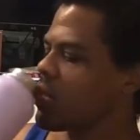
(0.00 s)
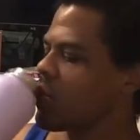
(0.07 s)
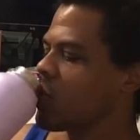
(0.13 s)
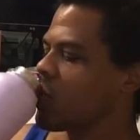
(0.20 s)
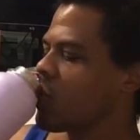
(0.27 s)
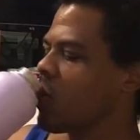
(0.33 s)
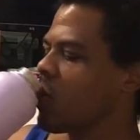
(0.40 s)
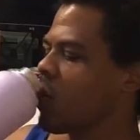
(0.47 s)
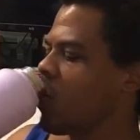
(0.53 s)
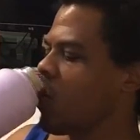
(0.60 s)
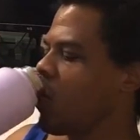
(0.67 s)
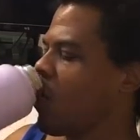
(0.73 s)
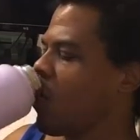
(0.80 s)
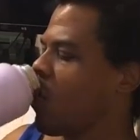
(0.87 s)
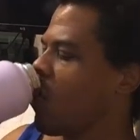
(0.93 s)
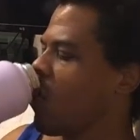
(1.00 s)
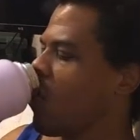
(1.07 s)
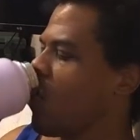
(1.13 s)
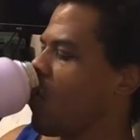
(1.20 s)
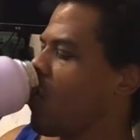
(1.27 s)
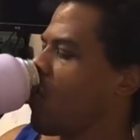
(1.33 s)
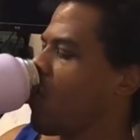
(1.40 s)

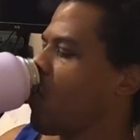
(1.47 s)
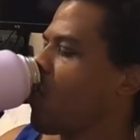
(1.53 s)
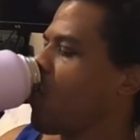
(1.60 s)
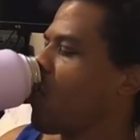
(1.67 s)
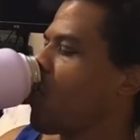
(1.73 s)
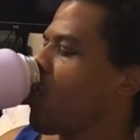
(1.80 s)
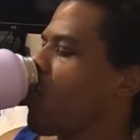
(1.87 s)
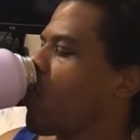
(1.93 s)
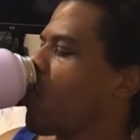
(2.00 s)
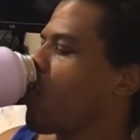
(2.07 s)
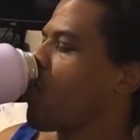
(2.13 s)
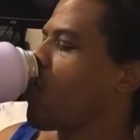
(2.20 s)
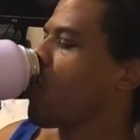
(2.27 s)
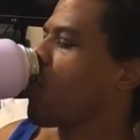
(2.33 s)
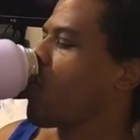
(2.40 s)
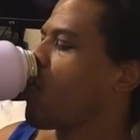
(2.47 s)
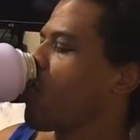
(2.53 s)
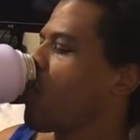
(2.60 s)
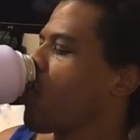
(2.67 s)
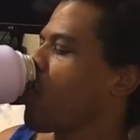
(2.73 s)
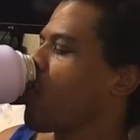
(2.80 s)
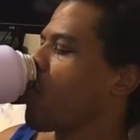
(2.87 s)

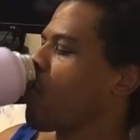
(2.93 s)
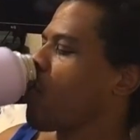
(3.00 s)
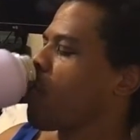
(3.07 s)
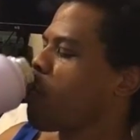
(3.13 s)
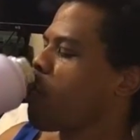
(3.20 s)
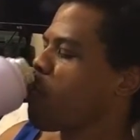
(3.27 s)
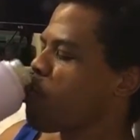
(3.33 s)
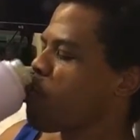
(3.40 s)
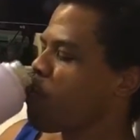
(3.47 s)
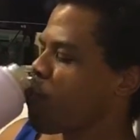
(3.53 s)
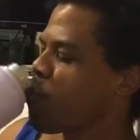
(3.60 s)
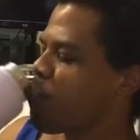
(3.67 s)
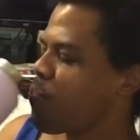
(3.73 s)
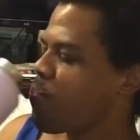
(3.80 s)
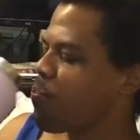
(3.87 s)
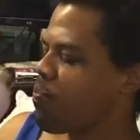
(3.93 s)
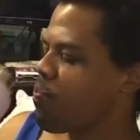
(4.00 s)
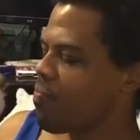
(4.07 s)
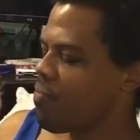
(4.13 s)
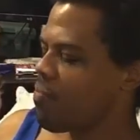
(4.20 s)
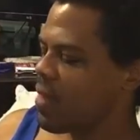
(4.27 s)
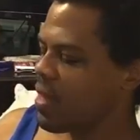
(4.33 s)

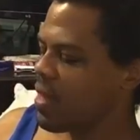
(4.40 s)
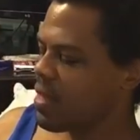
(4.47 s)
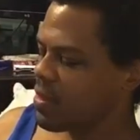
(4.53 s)
Nobody speaks.